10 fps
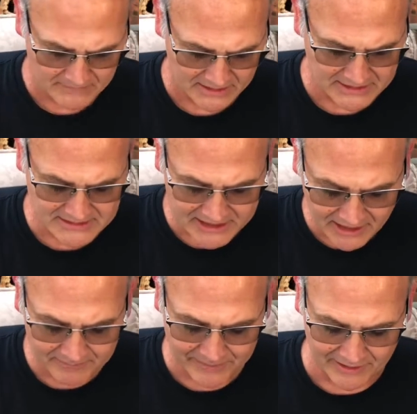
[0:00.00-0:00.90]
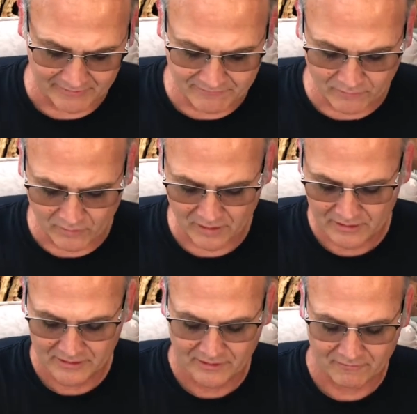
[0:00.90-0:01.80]
he's a cupbearer for
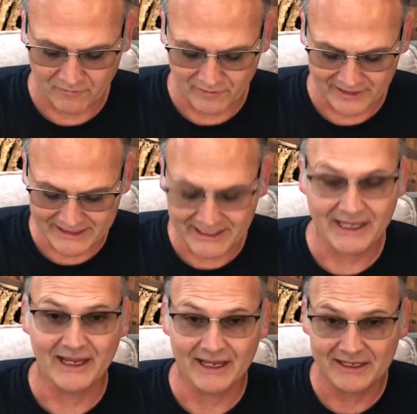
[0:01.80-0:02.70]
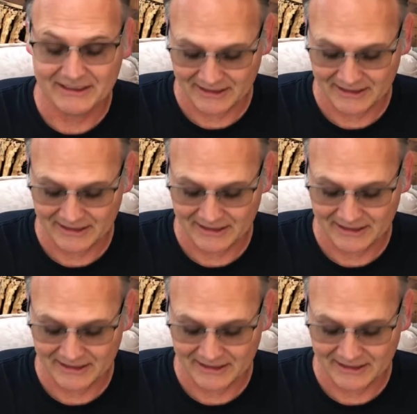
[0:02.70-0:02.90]
the king.